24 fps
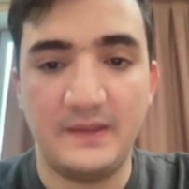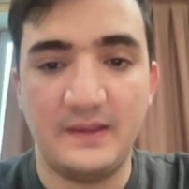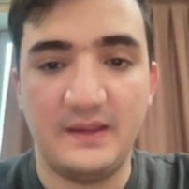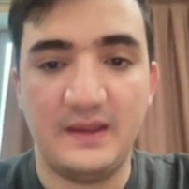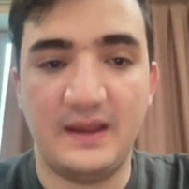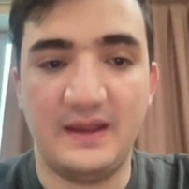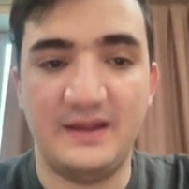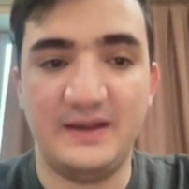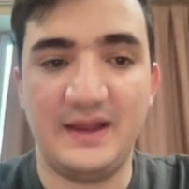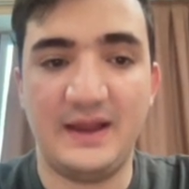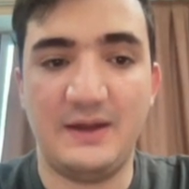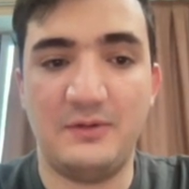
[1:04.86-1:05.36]

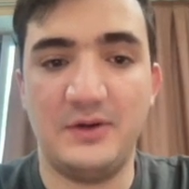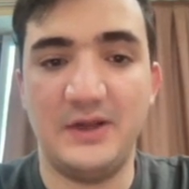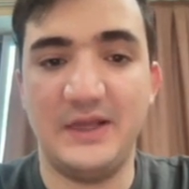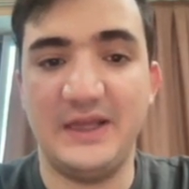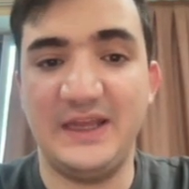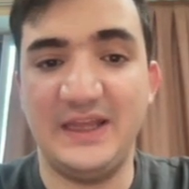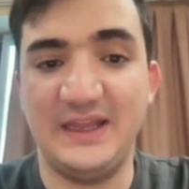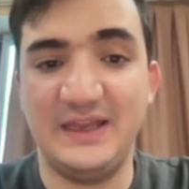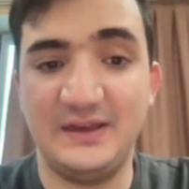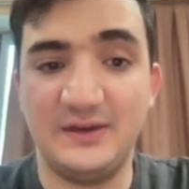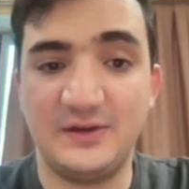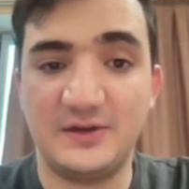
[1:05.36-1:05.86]
and how it
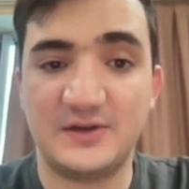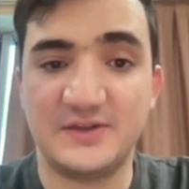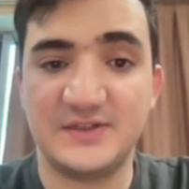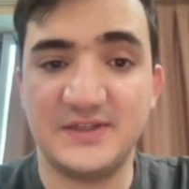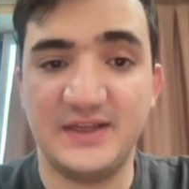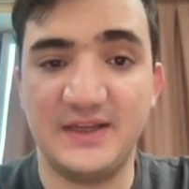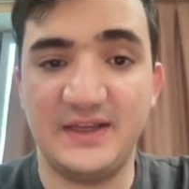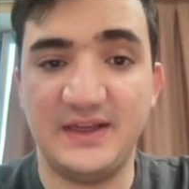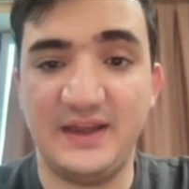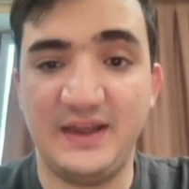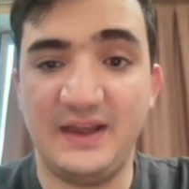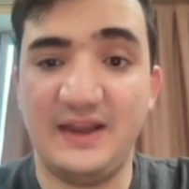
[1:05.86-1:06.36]
hinders
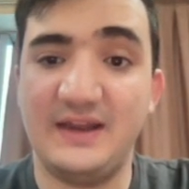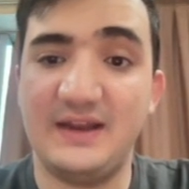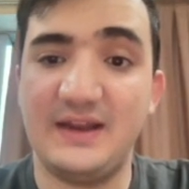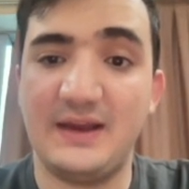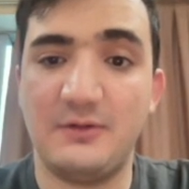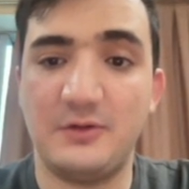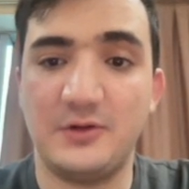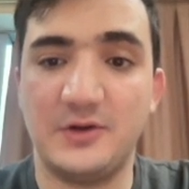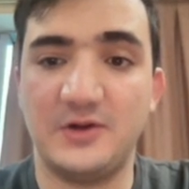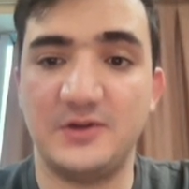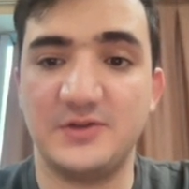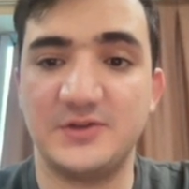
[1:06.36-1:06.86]
it and
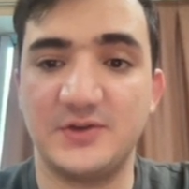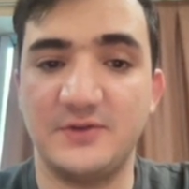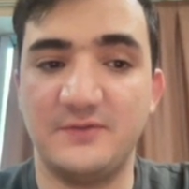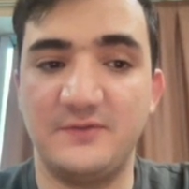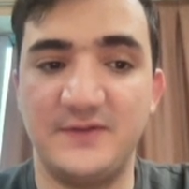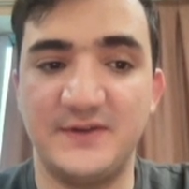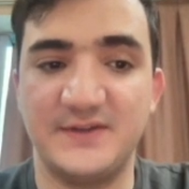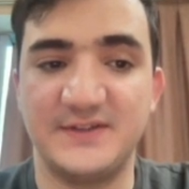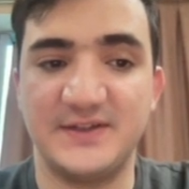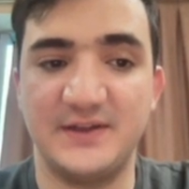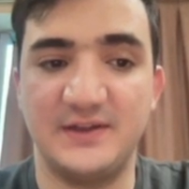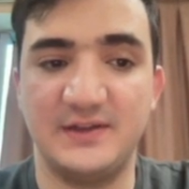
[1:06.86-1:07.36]
how it also
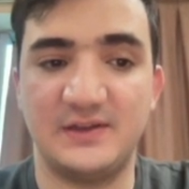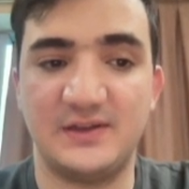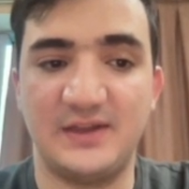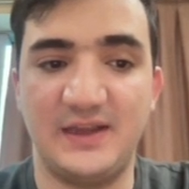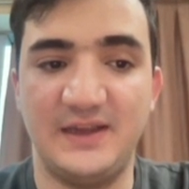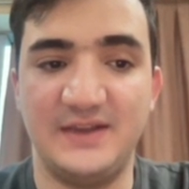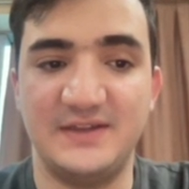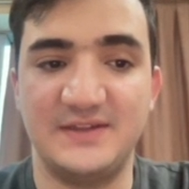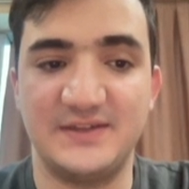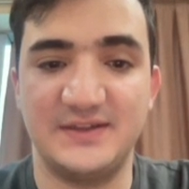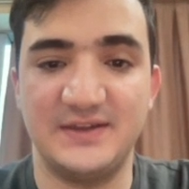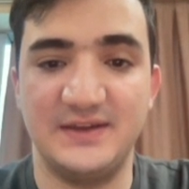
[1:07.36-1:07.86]

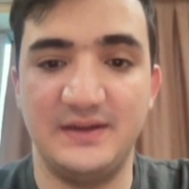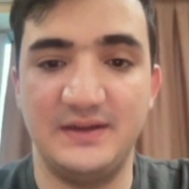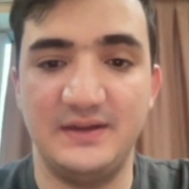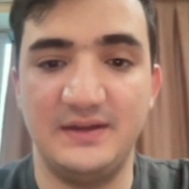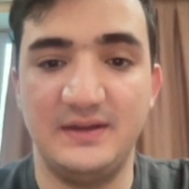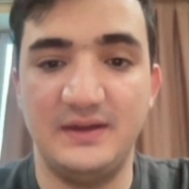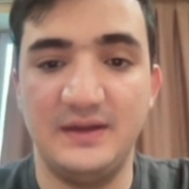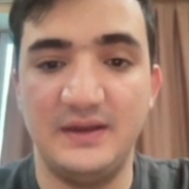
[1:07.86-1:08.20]
facilitates it.